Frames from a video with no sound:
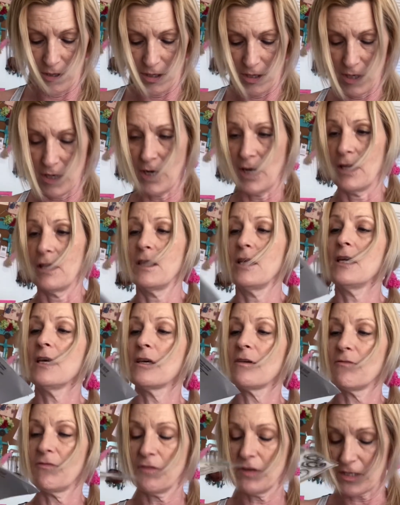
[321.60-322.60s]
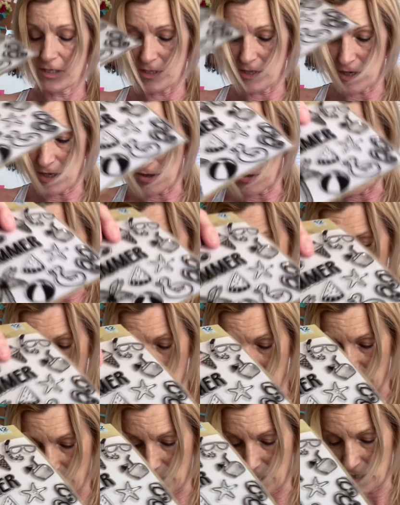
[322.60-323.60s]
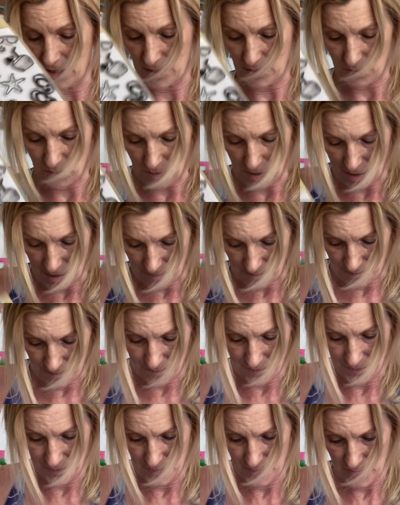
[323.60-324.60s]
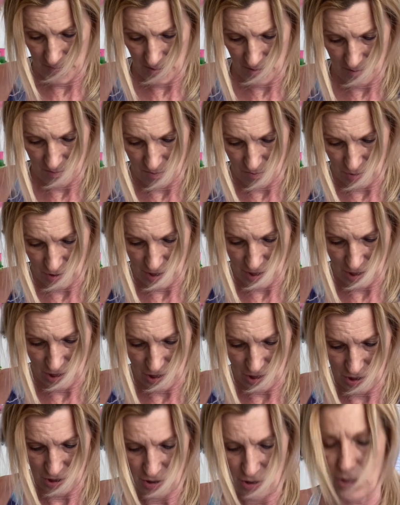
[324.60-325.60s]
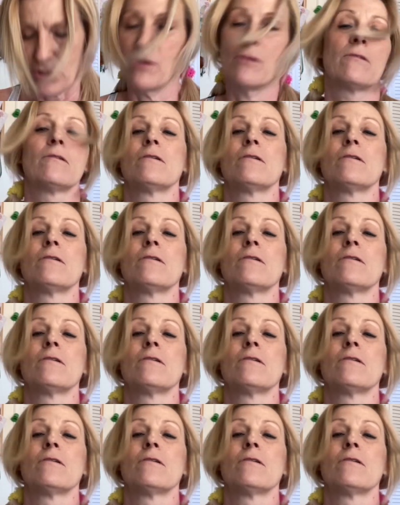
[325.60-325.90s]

And I think it fits all the way in this one. Pretty sure.